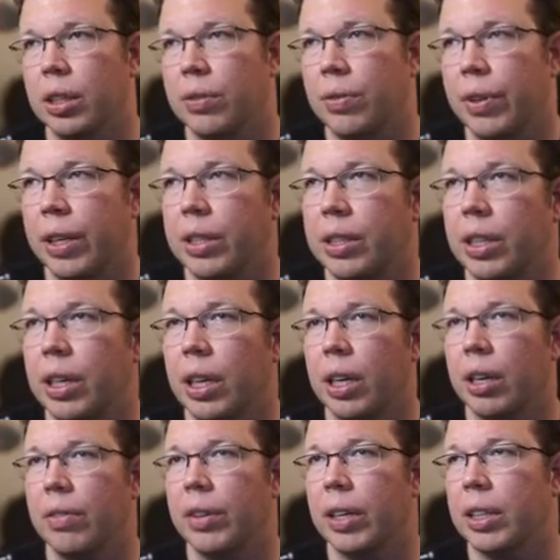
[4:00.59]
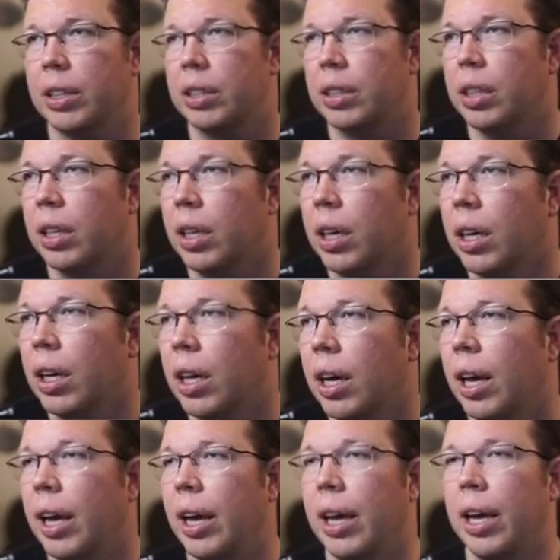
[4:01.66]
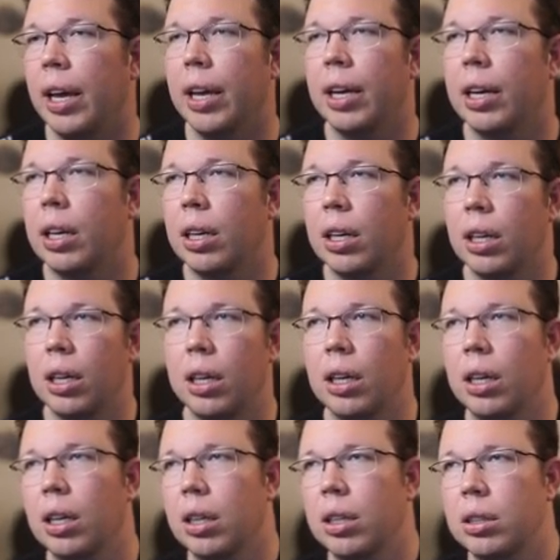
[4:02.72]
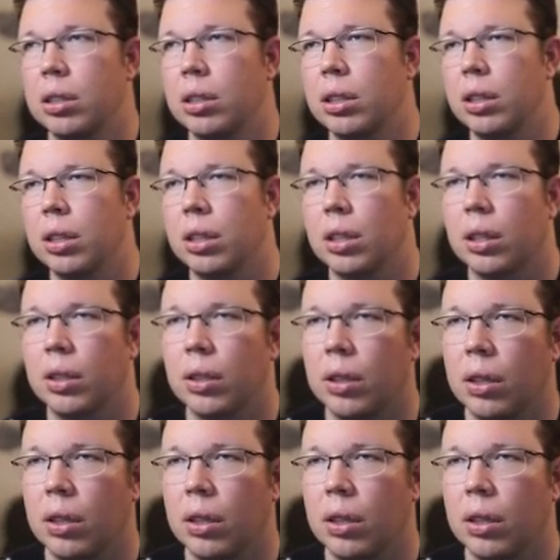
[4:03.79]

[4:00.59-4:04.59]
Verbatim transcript: That's fancy of us. And uh, let's see.